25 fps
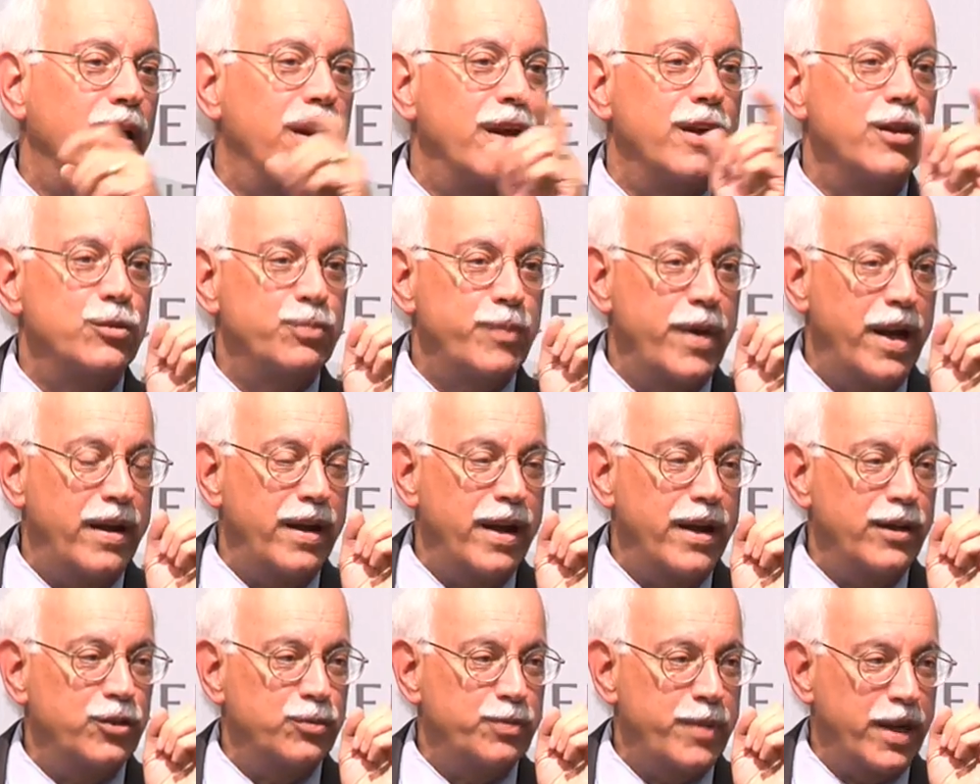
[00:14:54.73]
It has been
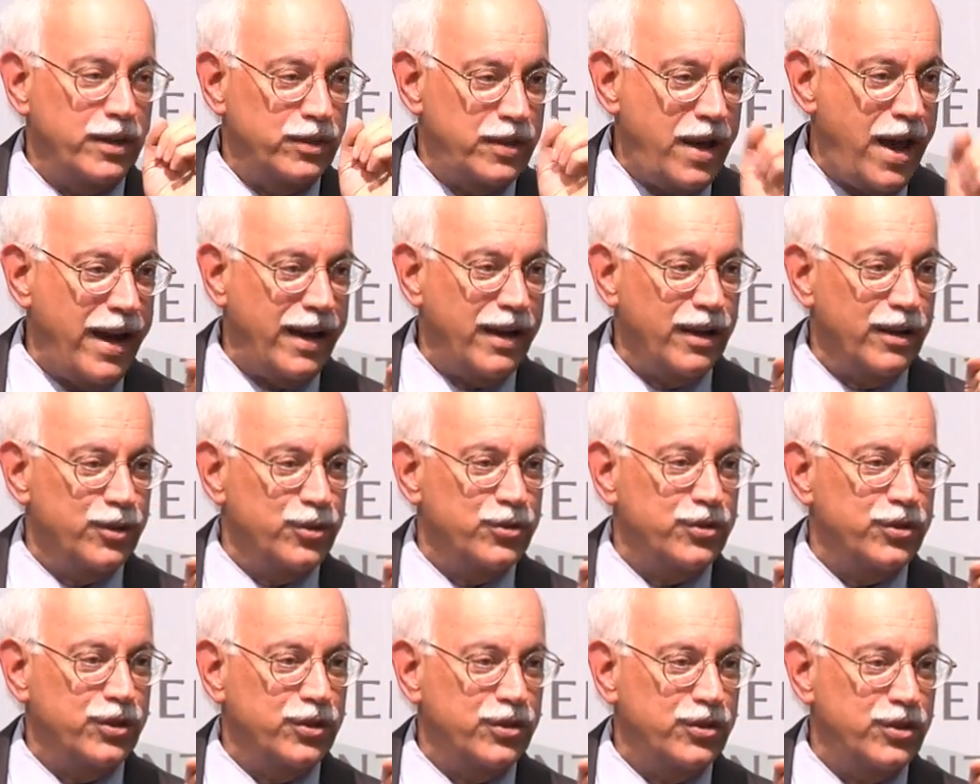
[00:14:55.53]
a
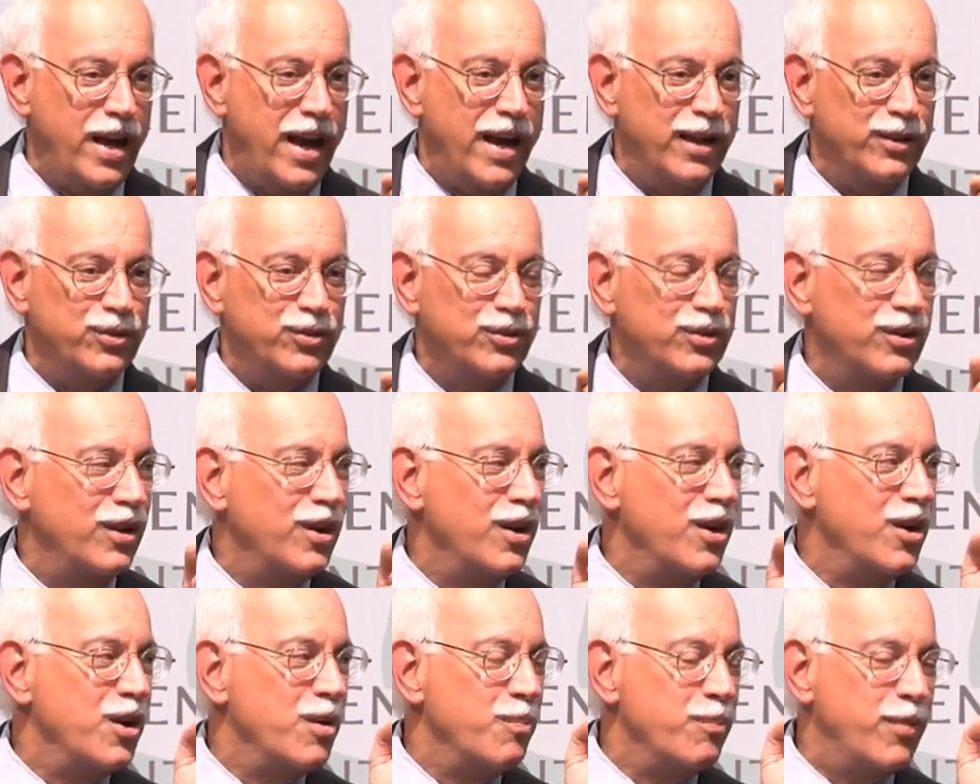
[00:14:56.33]
spectacular success,
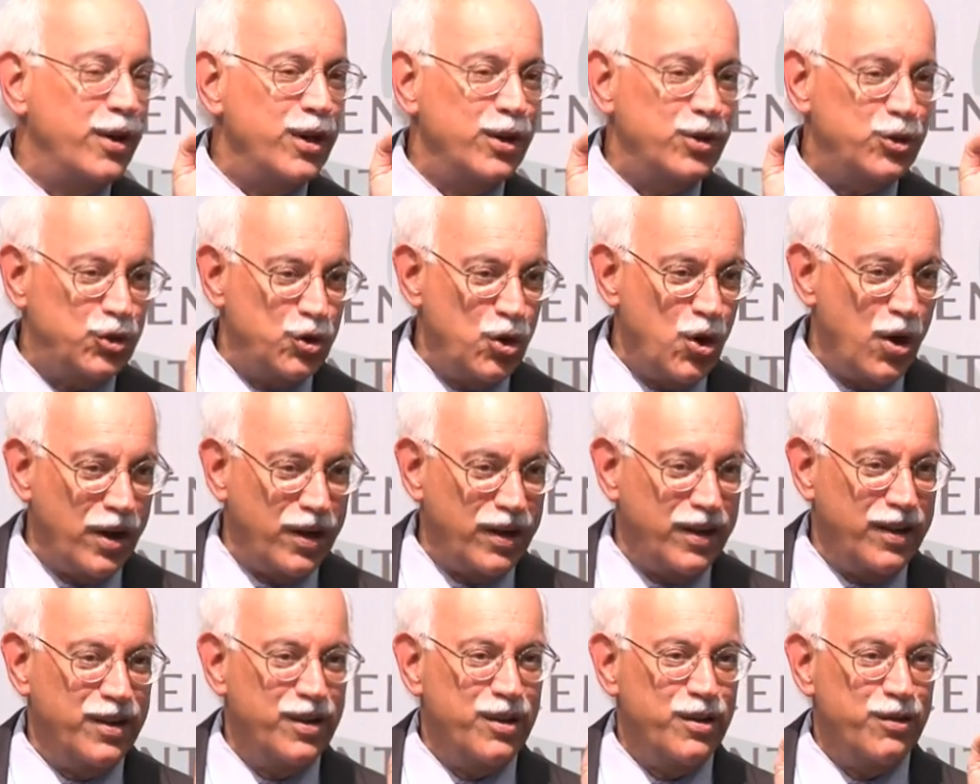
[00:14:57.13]
but it
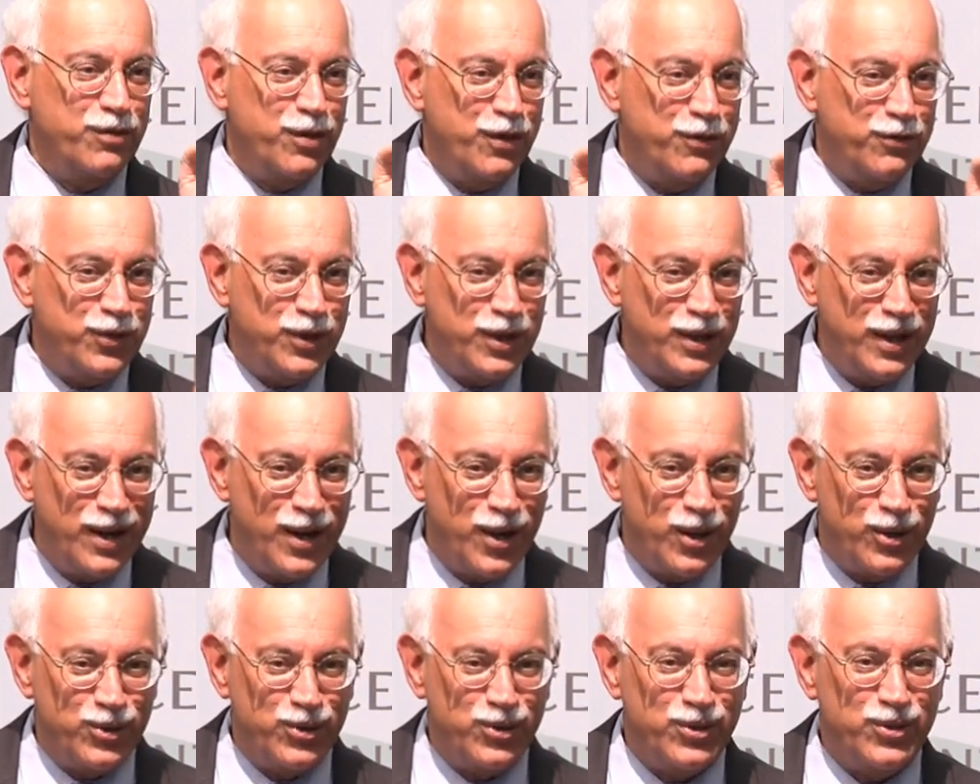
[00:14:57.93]
took 50
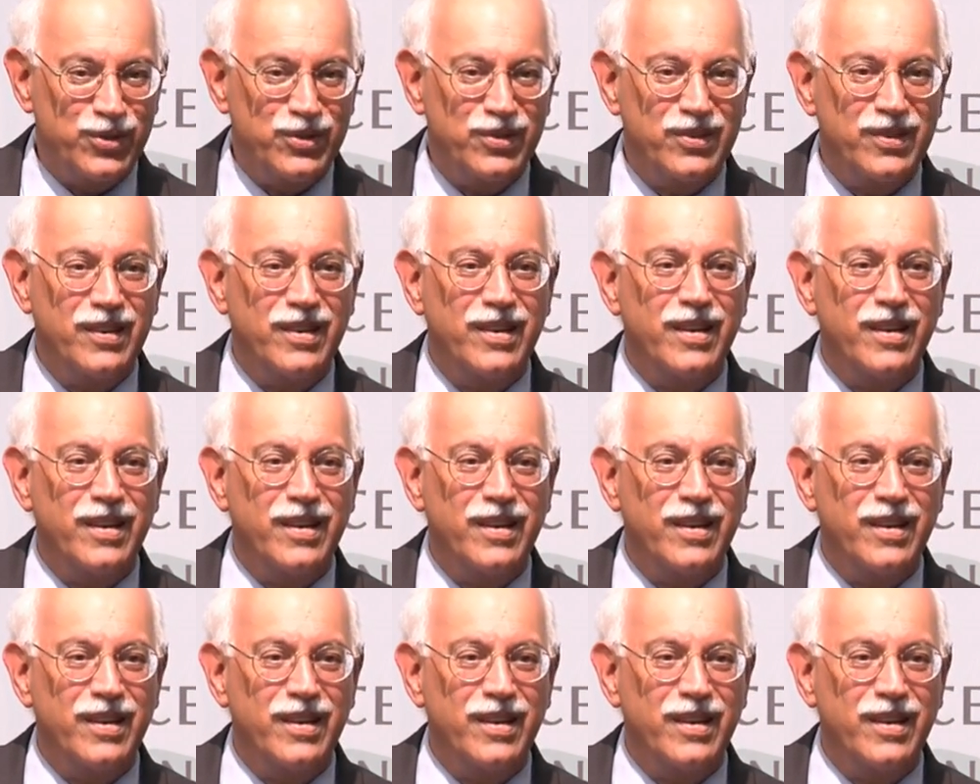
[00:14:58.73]
years